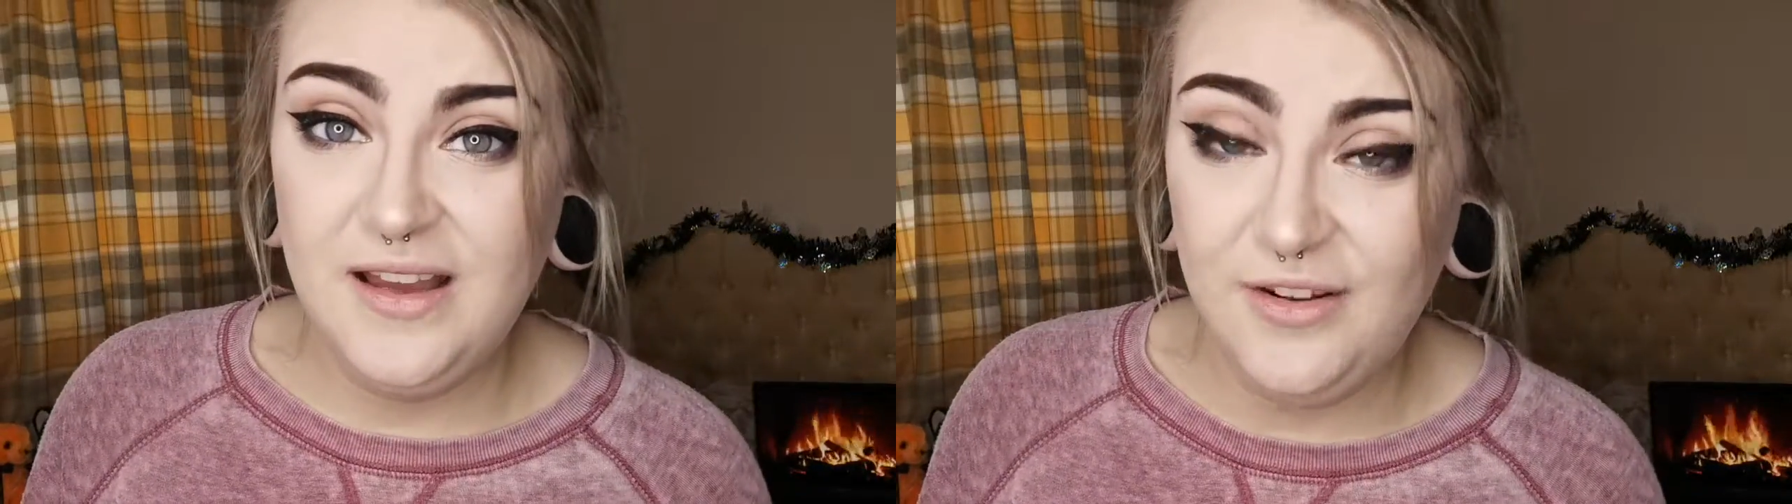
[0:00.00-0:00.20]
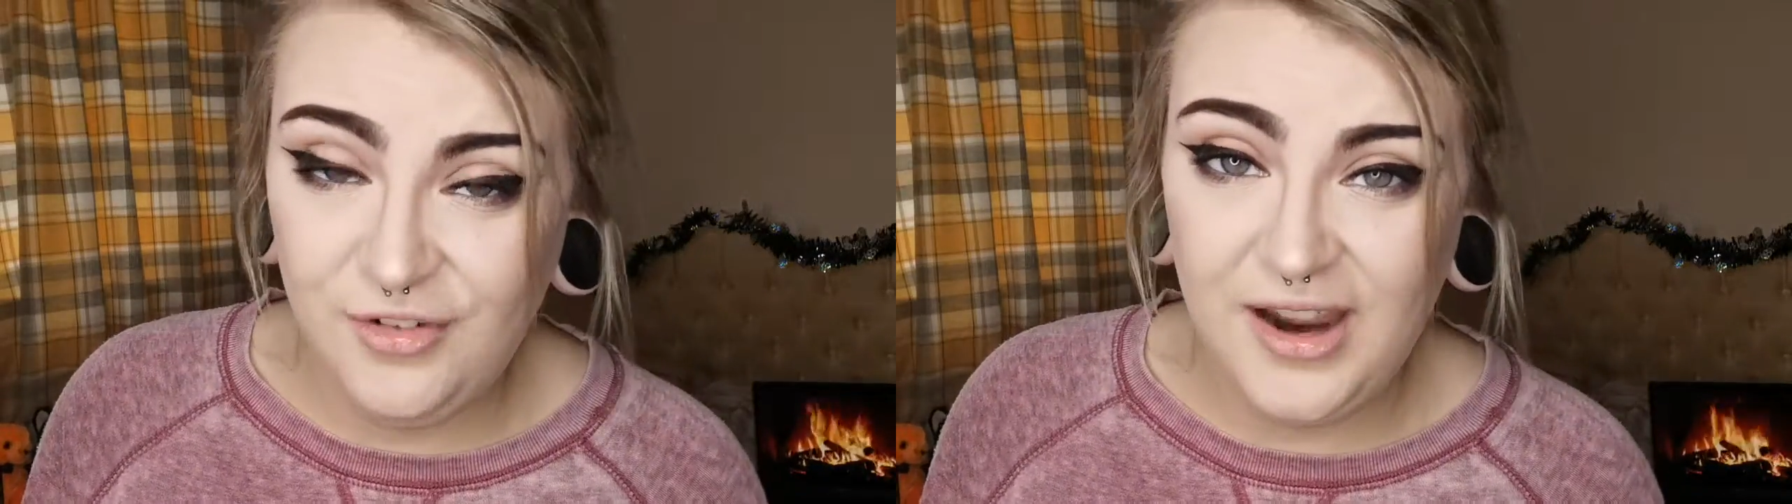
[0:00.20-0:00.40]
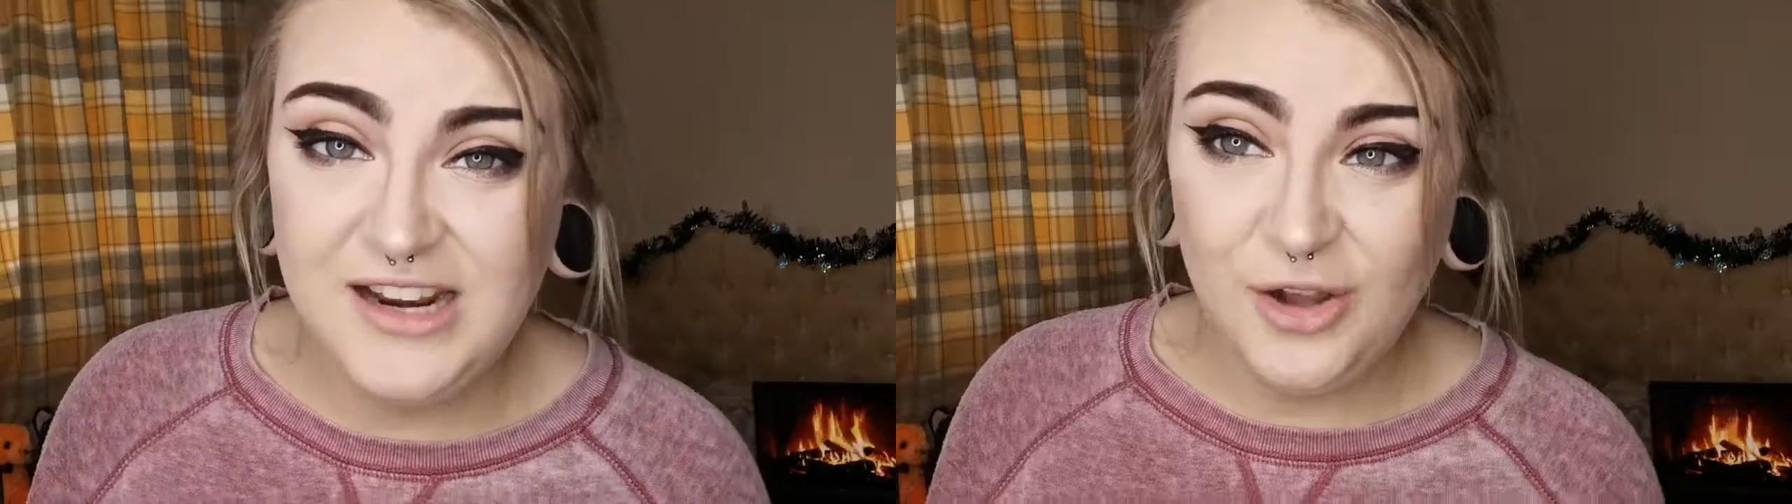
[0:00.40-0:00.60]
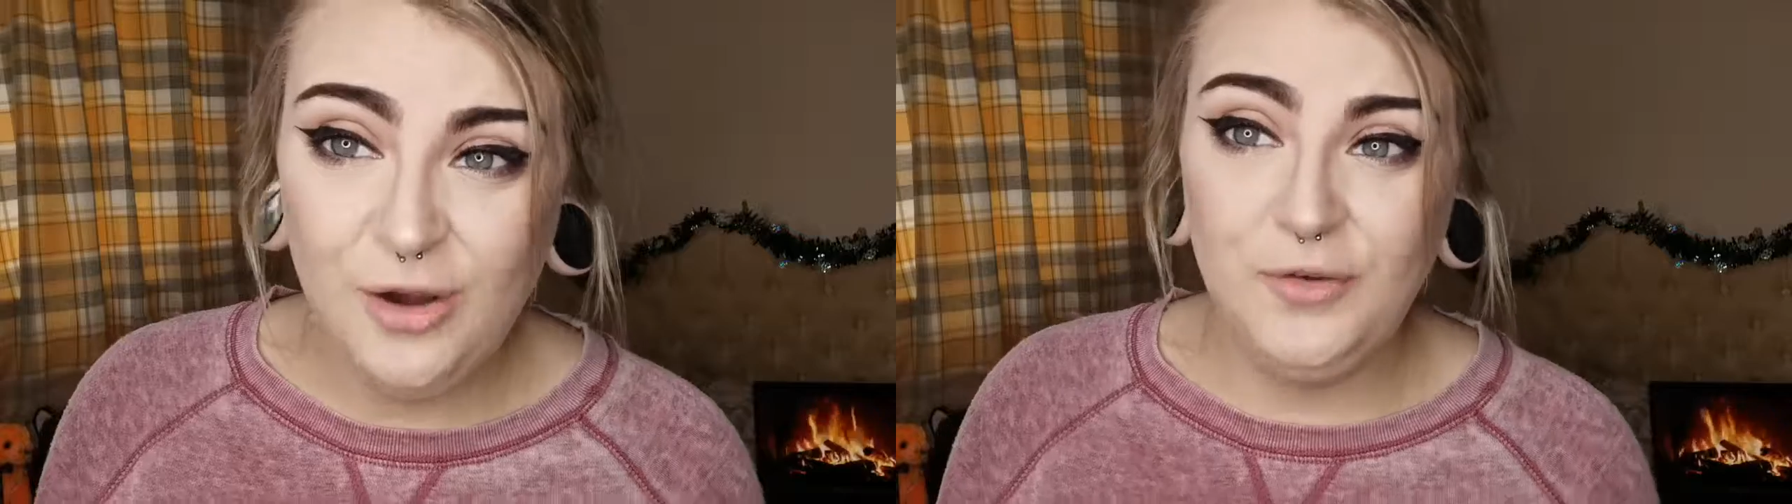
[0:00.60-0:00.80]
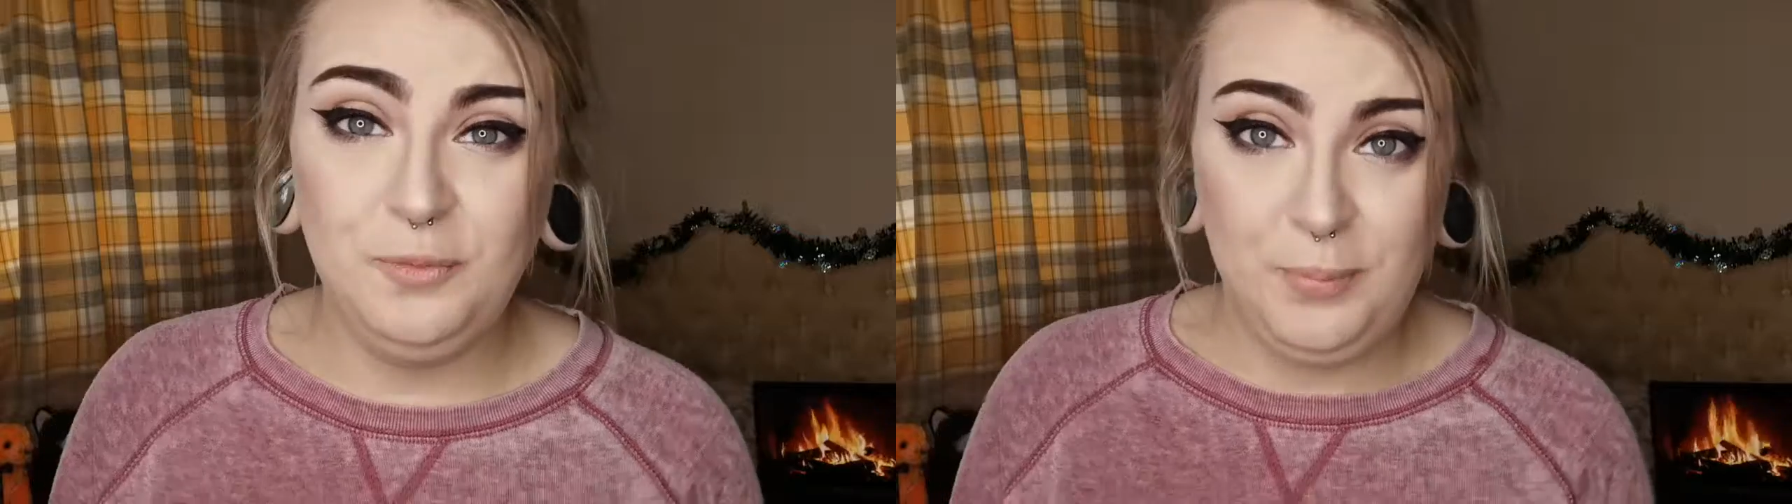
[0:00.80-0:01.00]
afraid
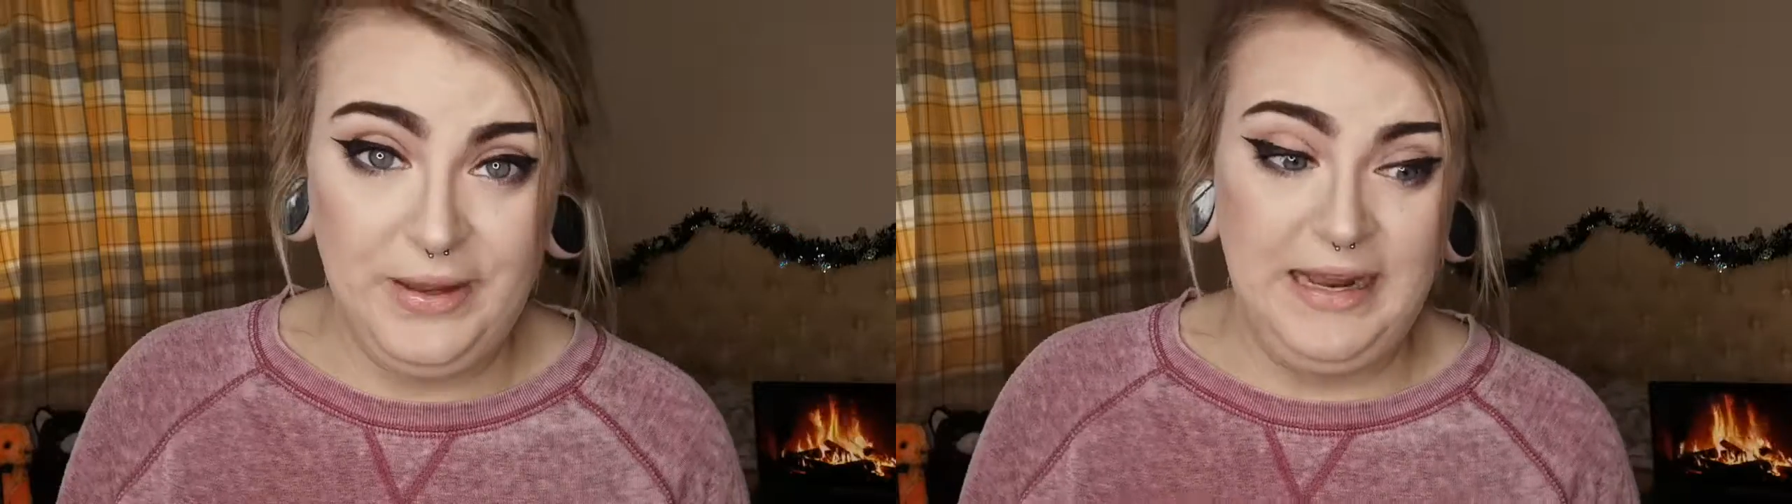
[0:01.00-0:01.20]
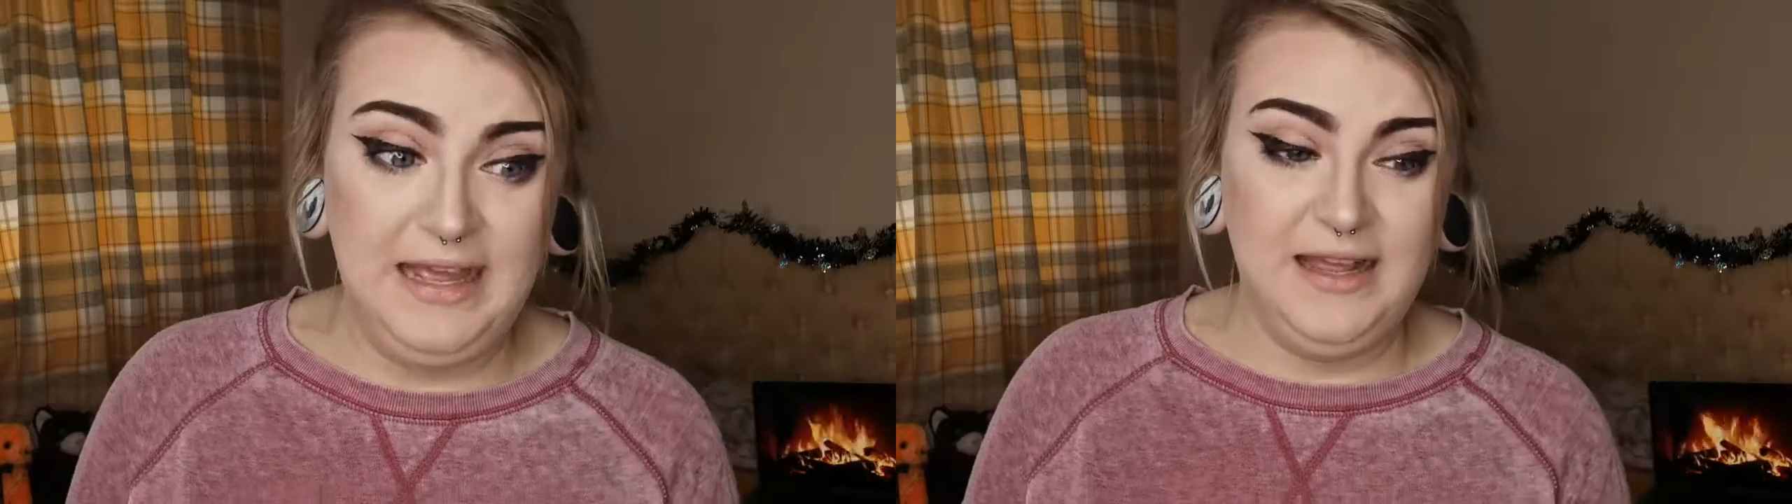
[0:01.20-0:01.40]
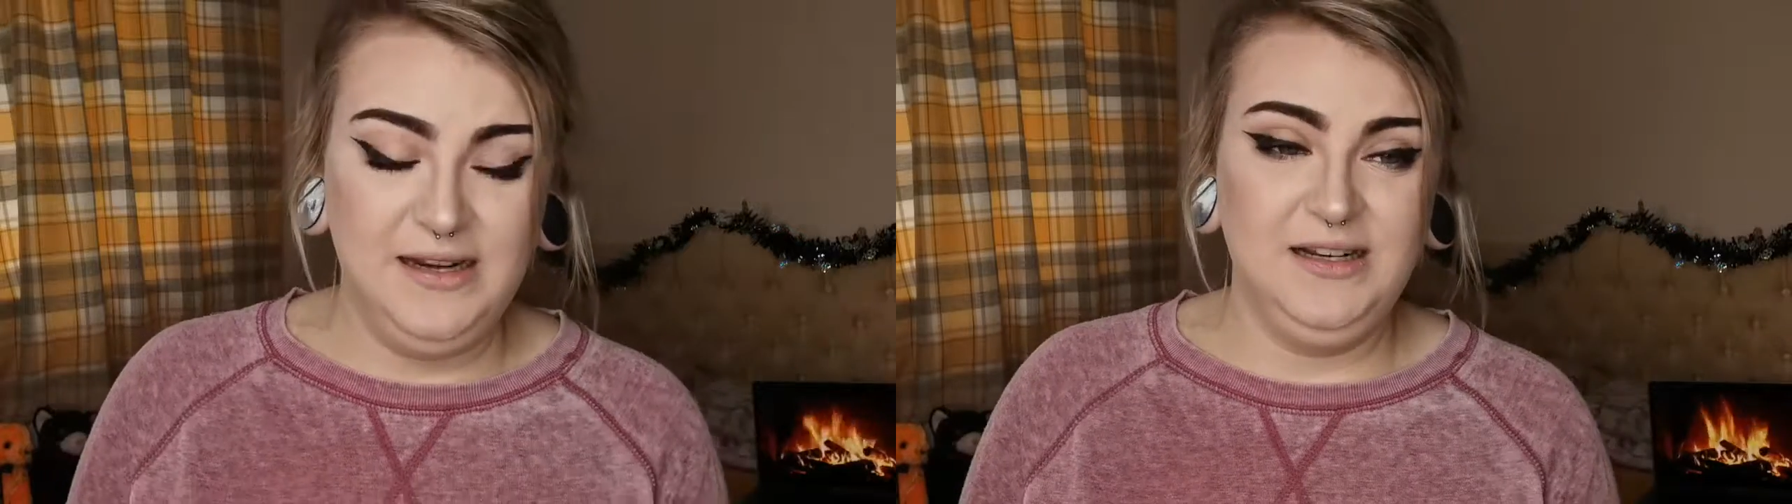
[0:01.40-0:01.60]
of Billy.